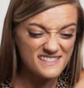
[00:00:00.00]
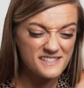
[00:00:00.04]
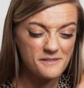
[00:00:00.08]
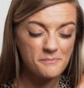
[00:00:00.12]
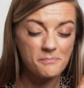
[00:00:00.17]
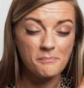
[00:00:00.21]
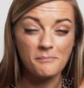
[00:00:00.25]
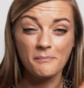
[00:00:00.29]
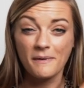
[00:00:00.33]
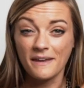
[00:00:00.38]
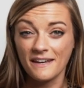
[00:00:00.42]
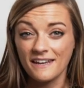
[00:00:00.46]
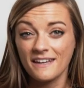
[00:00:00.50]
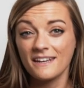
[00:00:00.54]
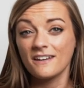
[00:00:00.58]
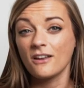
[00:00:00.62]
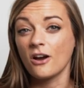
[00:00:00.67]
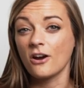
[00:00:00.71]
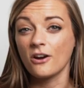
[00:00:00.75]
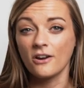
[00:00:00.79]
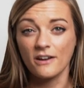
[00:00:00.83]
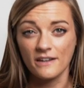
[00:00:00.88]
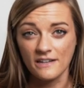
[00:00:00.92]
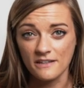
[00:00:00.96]
submitted
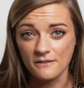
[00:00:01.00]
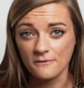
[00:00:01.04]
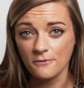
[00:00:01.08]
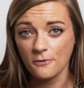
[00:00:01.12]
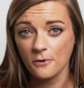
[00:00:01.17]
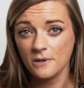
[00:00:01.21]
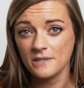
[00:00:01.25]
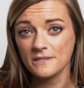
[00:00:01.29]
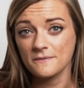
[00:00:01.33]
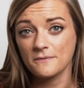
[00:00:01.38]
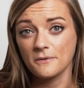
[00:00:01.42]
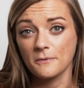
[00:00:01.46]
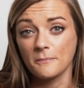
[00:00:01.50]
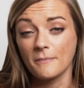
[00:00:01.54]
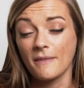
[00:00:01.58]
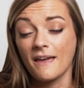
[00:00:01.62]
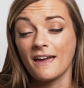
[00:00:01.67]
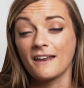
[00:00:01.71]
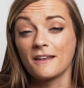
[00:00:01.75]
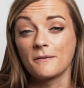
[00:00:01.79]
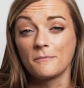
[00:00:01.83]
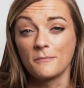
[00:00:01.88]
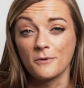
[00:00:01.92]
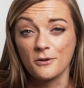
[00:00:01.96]
our invoice from
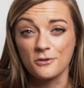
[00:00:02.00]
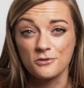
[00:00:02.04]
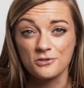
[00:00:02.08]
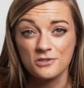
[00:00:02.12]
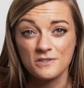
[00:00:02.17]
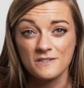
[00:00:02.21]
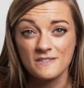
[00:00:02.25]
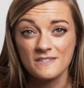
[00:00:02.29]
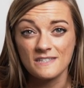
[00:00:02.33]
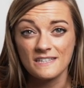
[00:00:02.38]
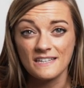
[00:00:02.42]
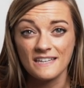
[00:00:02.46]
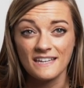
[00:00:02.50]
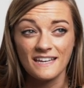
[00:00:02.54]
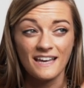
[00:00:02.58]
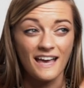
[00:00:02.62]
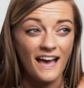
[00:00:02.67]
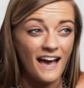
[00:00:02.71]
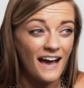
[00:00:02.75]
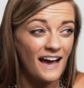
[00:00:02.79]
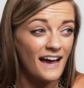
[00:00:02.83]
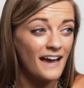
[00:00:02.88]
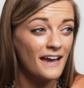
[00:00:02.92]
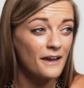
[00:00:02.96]
that
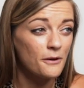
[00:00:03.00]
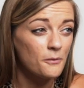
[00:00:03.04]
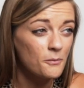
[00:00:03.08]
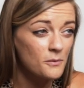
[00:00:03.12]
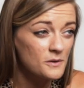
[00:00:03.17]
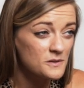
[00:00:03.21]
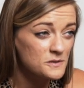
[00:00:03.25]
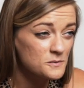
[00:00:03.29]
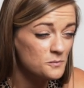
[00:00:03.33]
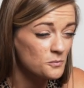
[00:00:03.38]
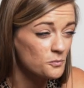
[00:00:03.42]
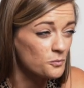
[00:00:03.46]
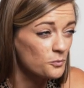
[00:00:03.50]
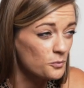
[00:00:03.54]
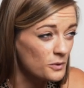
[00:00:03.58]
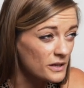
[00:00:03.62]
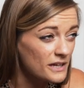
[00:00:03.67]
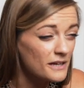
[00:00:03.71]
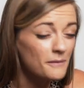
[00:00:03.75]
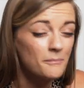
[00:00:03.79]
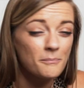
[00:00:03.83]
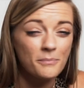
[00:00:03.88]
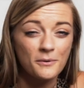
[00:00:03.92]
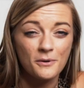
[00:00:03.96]
emergency, I was
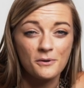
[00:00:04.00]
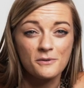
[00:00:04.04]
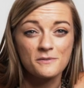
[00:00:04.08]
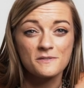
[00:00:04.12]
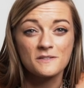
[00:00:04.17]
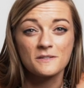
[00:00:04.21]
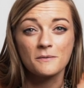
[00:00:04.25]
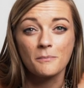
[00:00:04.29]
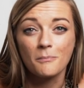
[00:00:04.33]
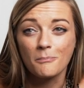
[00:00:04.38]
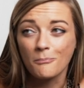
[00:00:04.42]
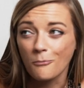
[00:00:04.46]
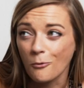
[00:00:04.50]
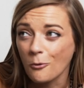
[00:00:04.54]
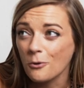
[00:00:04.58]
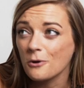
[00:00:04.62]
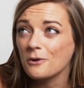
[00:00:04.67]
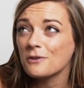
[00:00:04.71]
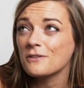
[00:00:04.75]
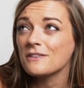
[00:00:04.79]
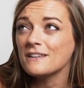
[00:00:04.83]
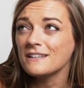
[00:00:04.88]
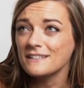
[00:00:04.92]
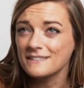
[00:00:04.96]
reimbursed
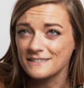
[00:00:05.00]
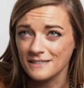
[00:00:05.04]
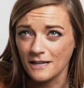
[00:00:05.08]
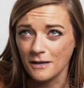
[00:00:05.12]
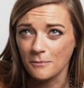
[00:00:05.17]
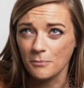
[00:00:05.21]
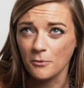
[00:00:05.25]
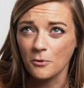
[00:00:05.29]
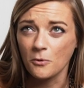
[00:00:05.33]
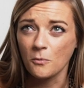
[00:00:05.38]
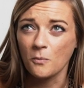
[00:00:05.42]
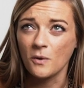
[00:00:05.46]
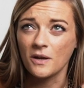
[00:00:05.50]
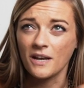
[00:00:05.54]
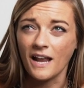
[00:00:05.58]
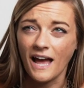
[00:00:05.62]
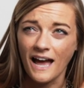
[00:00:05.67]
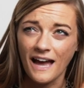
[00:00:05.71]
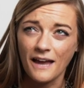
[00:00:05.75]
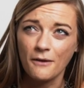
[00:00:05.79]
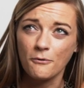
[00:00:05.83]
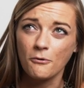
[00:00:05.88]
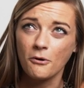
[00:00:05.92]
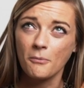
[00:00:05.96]
more than double what
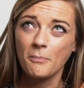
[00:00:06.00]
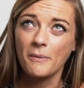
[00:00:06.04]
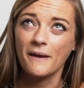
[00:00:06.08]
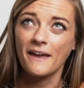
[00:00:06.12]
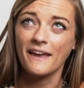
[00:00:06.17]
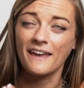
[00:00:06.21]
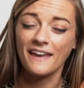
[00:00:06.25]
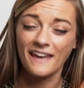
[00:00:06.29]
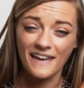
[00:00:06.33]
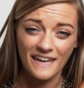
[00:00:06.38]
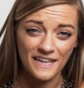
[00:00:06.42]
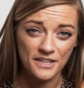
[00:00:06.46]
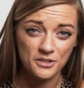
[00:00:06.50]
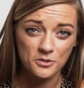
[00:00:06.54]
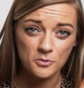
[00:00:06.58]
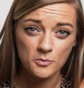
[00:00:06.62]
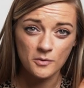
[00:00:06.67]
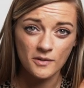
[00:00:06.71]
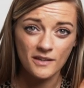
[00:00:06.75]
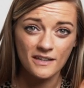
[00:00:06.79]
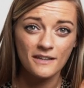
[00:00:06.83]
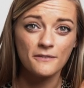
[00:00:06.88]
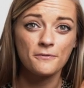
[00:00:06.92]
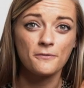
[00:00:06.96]
I will pay
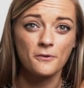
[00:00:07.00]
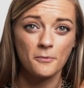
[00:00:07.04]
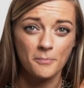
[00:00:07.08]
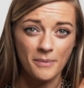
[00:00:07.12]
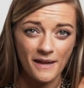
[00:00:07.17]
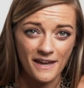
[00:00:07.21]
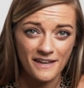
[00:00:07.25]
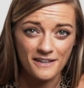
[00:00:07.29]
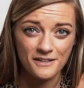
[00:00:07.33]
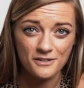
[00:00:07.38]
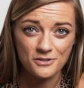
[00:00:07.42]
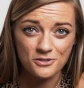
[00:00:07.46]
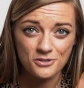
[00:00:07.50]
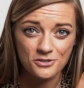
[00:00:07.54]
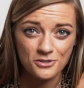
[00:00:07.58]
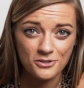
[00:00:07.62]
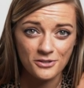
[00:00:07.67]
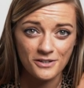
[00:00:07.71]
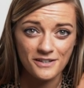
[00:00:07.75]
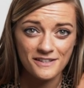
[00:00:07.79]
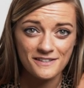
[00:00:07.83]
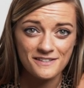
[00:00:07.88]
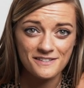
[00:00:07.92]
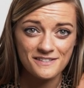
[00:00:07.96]
annually for pet
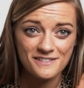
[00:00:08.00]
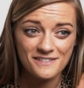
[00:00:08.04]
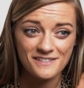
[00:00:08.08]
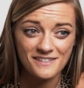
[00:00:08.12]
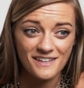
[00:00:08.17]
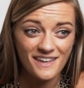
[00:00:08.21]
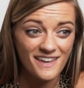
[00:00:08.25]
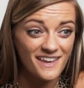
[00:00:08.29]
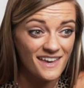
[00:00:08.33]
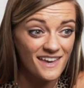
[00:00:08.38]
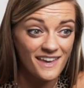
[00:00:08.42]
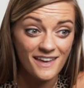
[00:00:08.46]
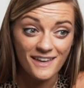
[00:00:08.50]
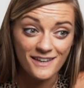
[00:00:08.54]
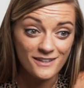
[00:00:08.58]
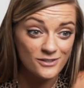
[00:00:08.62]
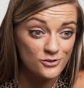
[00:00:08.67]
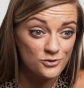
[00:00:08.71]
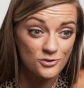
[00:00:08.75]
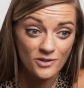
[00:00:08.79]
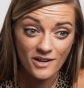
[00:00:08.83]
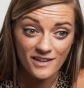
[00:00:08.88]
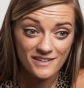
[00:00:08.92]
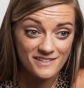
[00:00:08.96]
insurance
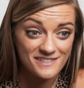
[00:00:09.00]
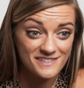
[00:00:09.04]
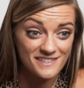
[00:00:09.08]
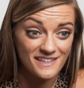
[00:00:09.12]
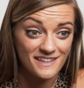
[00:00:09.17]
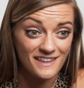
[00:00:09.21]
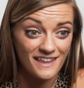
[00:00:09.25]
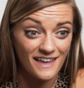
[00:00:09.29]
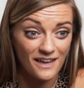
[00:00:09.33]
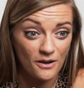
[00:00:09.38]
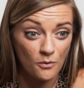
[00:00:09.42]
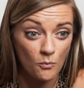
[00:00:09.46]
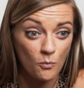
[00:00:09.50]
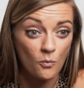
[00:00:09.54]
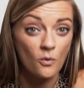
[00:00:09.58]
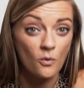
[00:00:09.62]
just in that